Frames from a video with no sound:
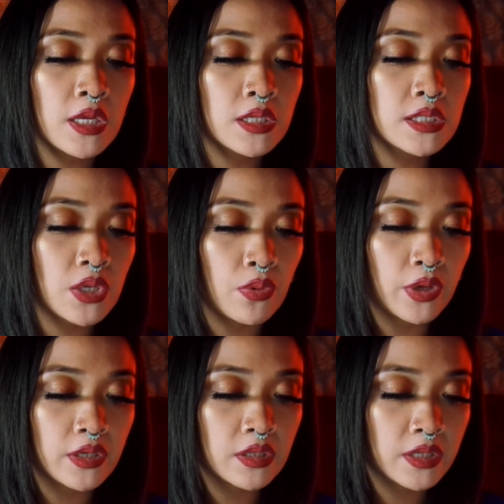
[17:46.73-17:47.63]
So we're
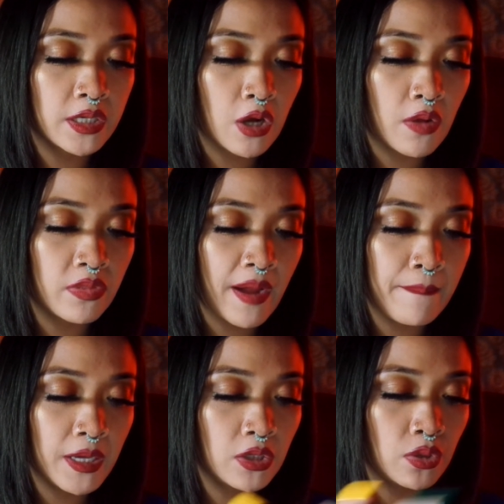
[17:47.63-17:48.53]
gonna click on that
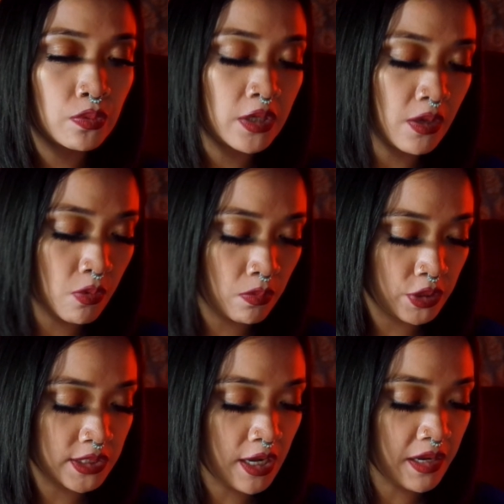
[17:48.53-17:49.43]
menu again one more
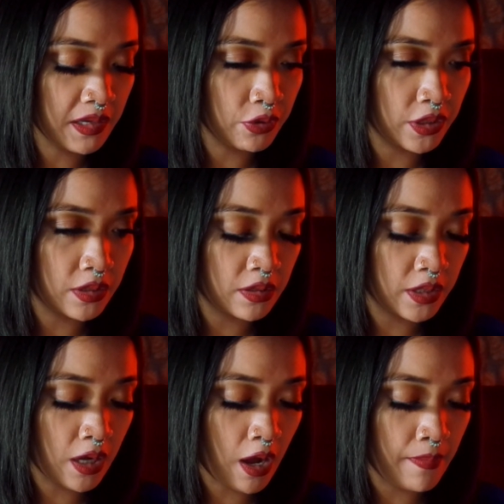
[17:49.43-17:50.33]
time. We're gonna
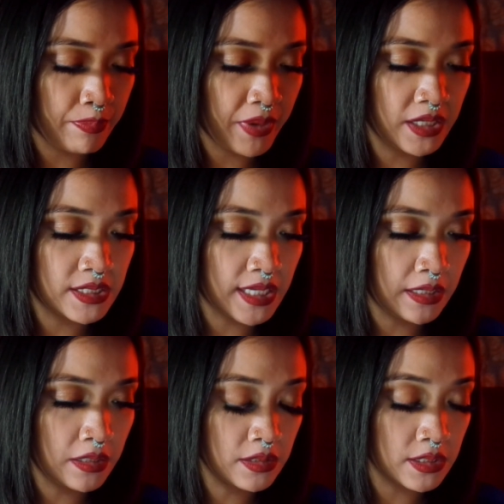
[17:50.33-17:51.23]
click on paste
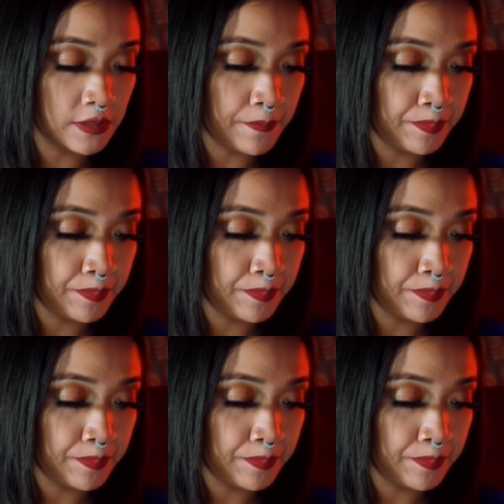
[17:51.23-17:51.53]
settings.